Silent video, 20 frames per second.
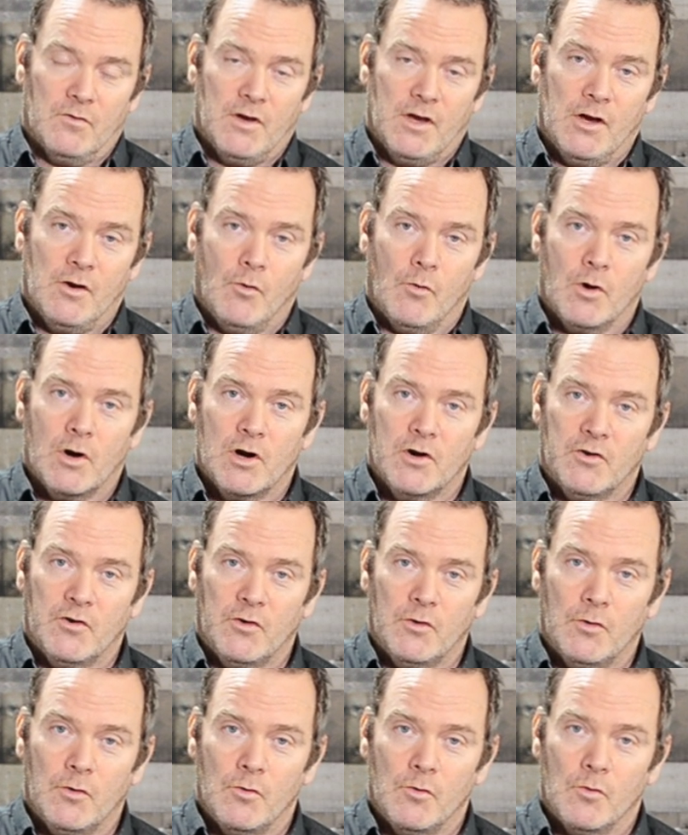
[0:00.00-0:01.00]
in order
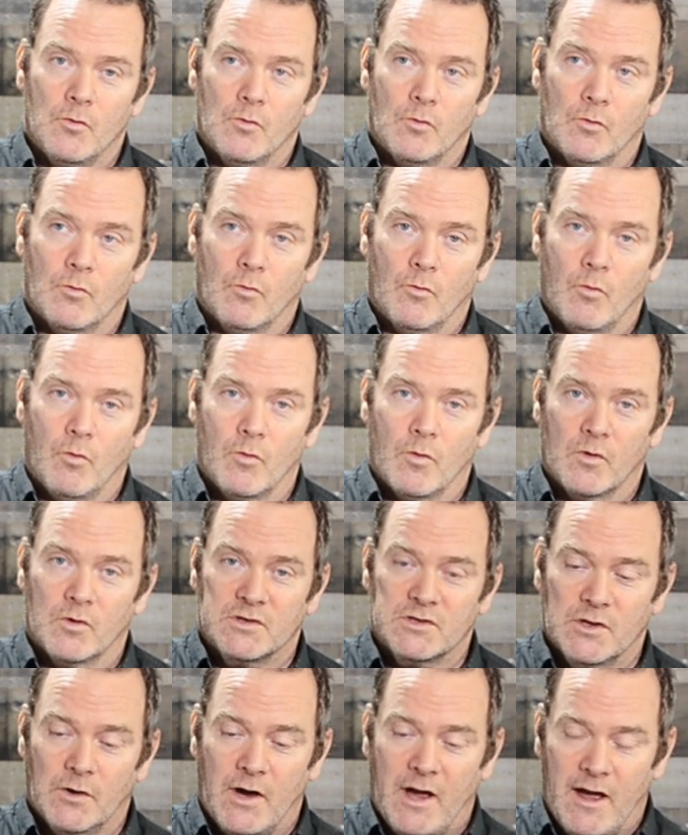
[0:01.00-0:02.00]
to...
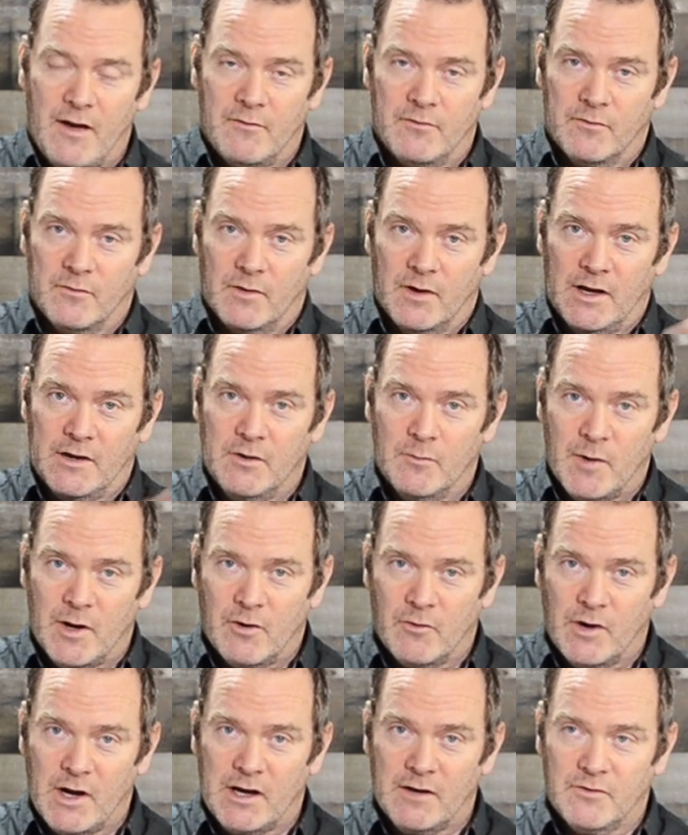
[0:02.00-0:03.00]
So I have, I do my
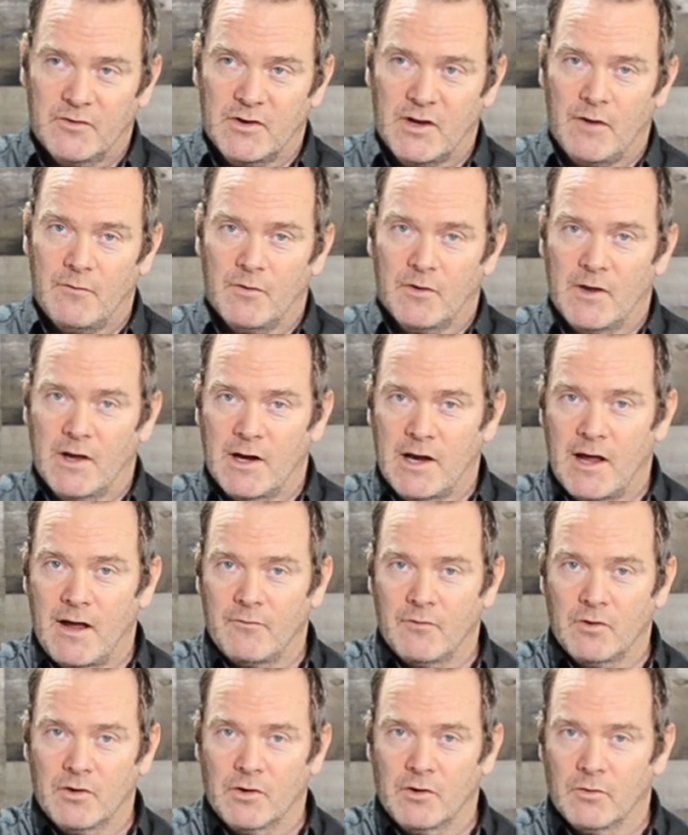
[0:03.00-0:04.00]
creative stuff, and then I have
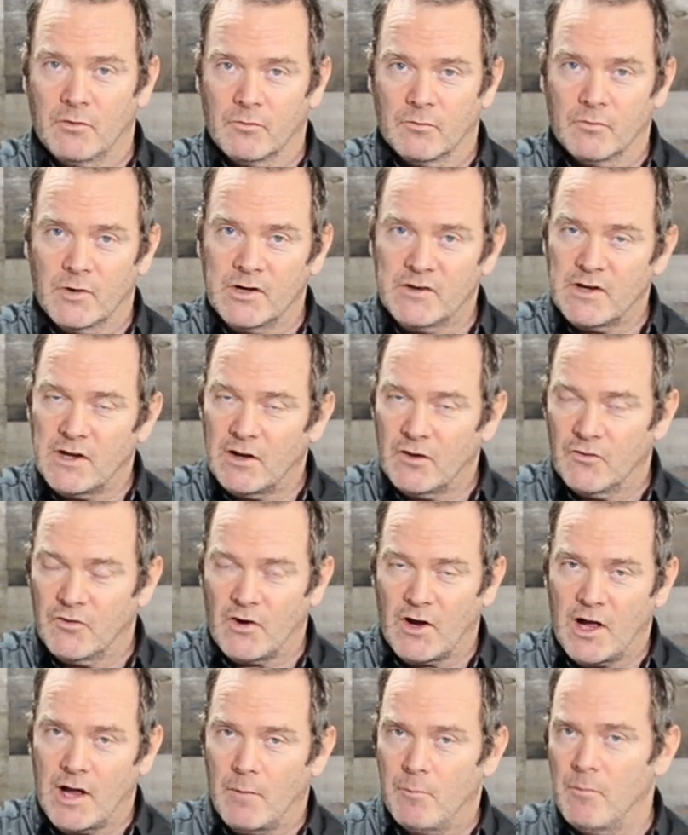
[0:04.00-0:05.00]
a little retail
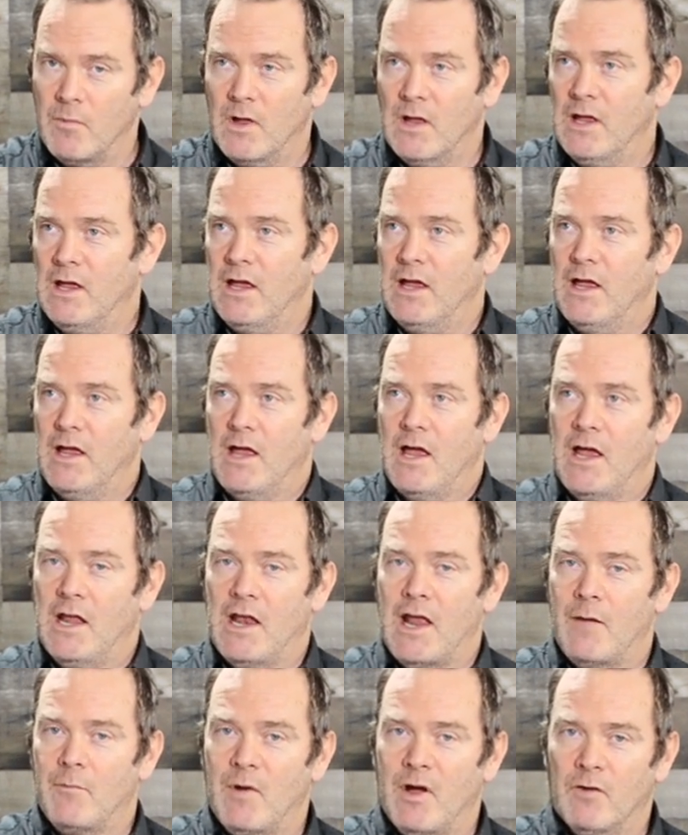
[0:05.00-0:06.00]
job, and
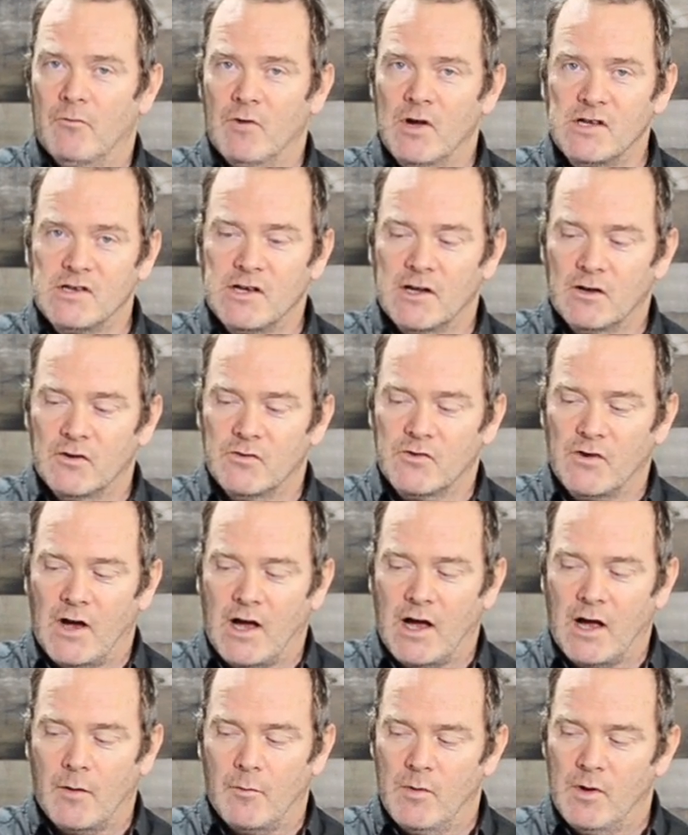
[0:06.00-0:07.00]
at my retail
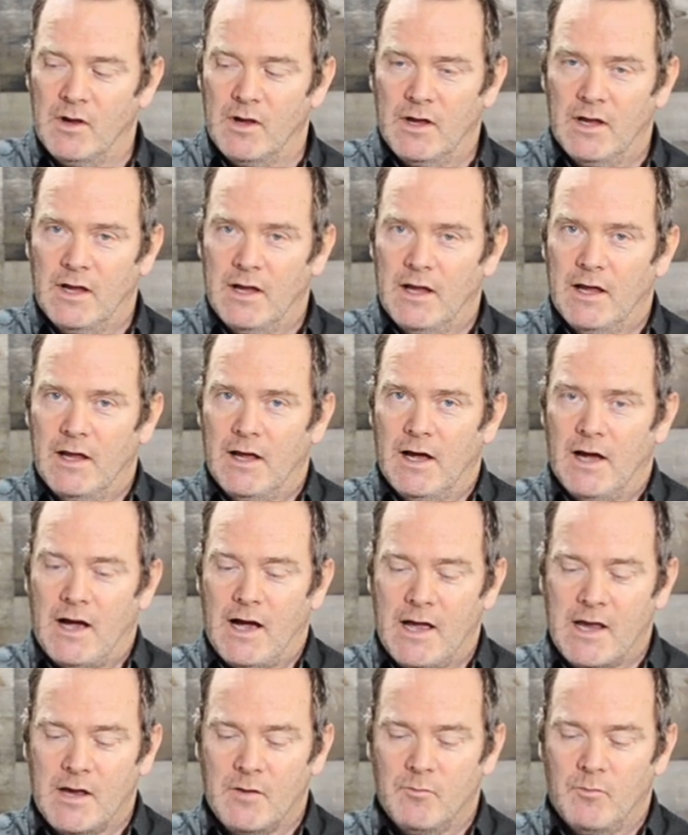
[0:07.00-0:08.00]
job,
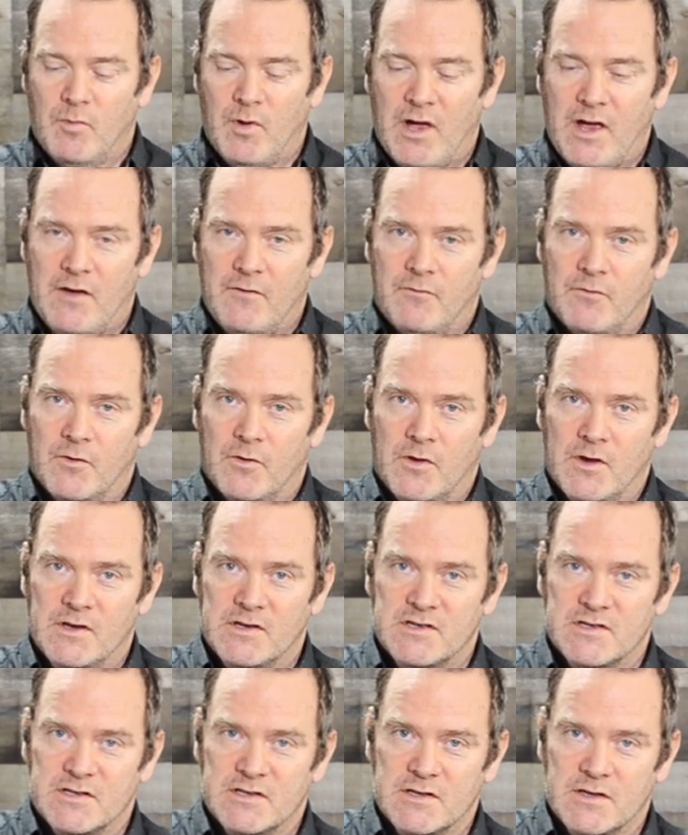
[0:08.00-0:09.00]
I can pay for
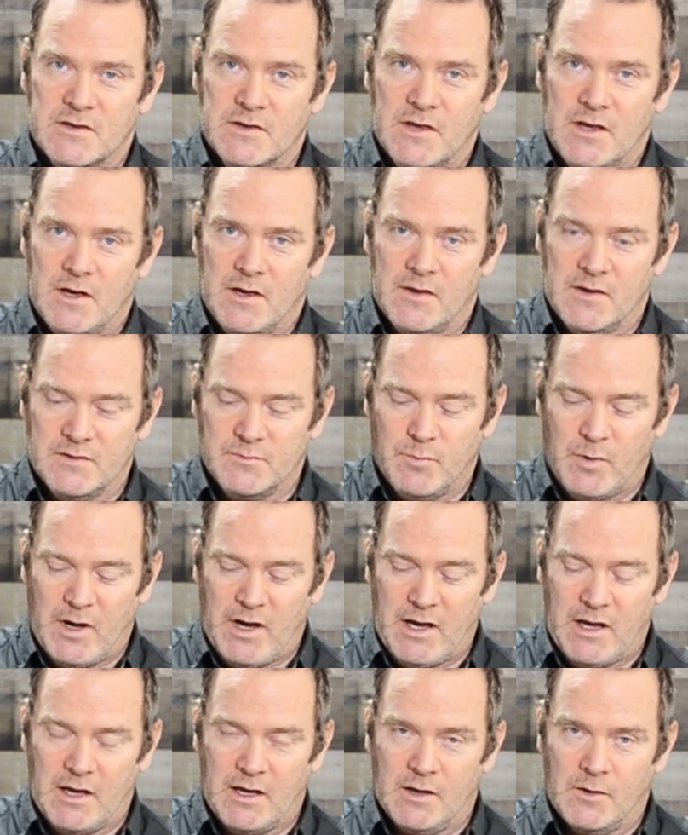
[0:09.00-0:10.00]
this th this
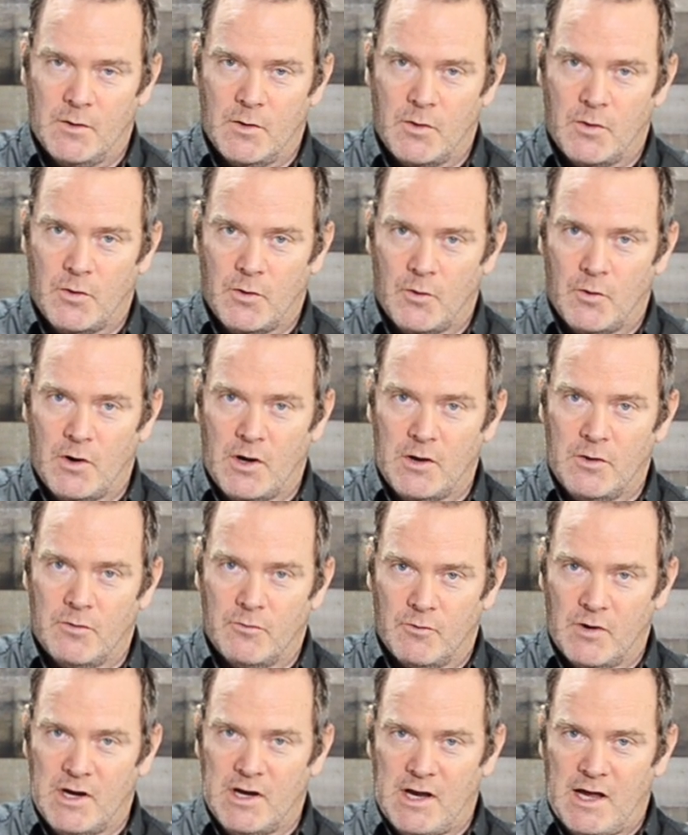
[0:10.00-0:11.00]
bike in
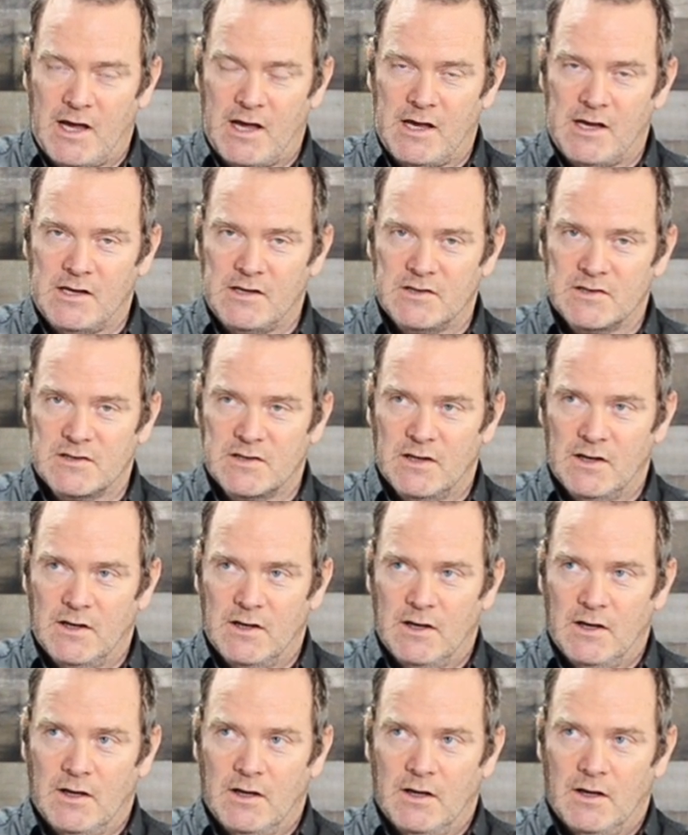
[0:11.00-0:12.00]
thirty-three days.
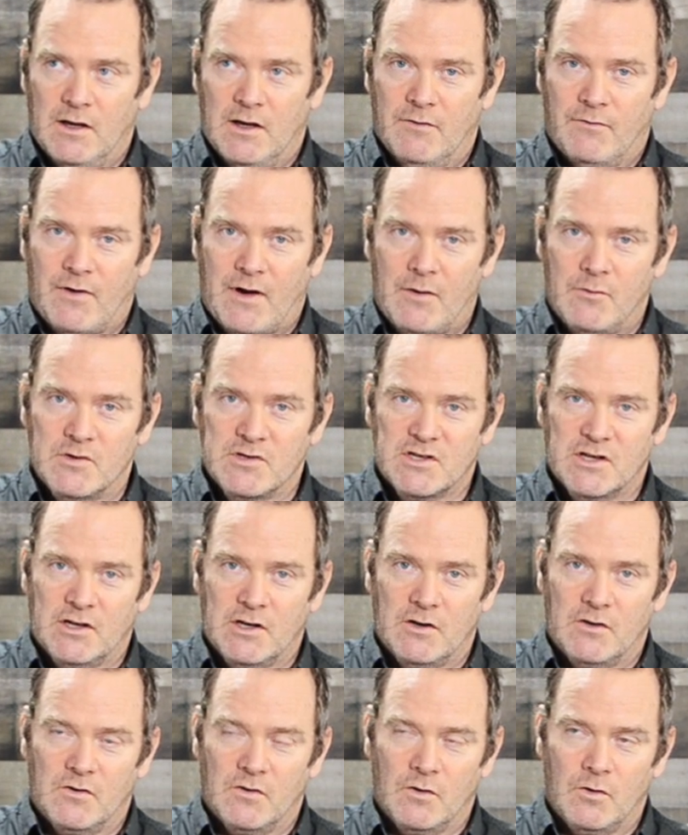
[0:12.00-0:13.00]
If I was going
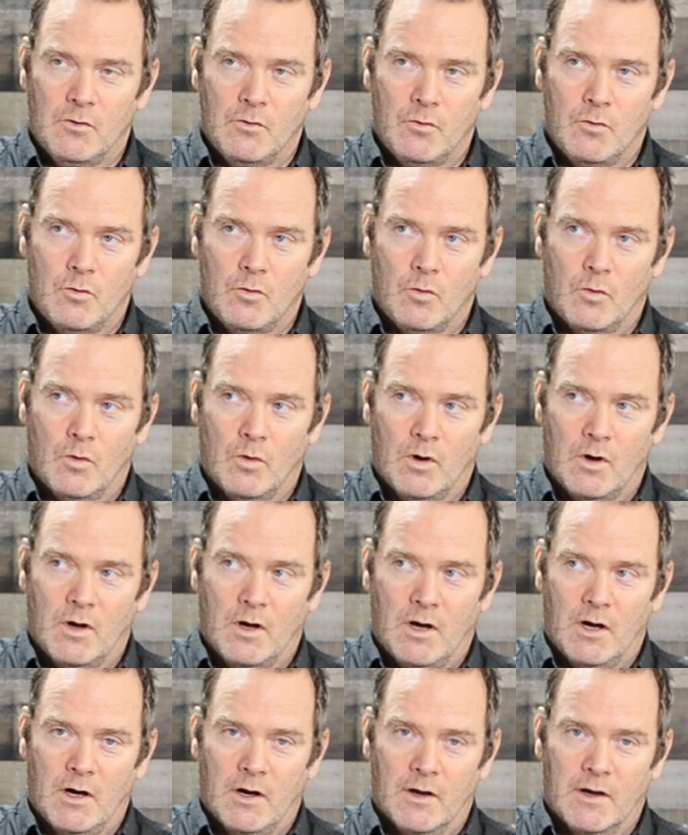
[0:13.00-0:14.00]
to do
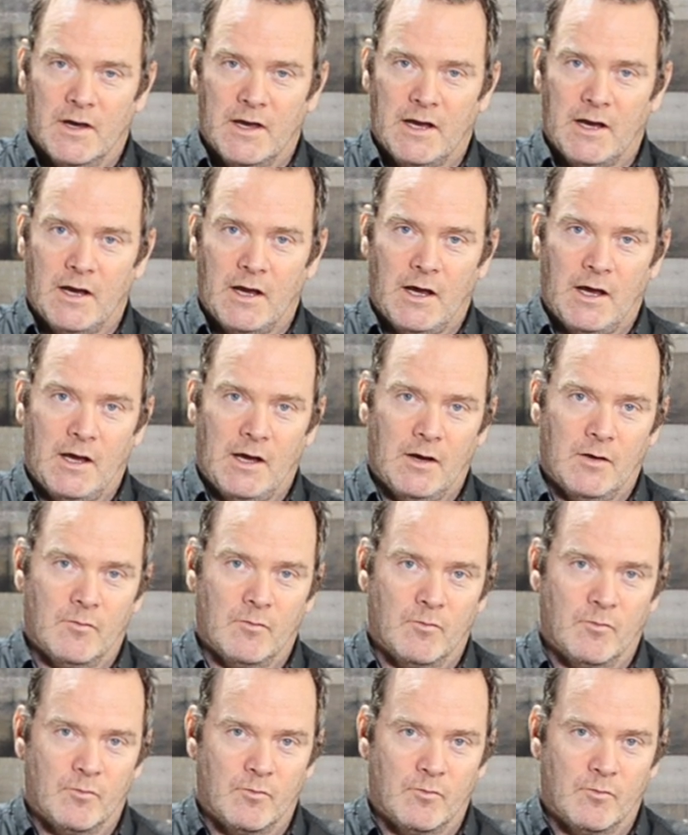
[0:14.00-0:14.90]
uh, get a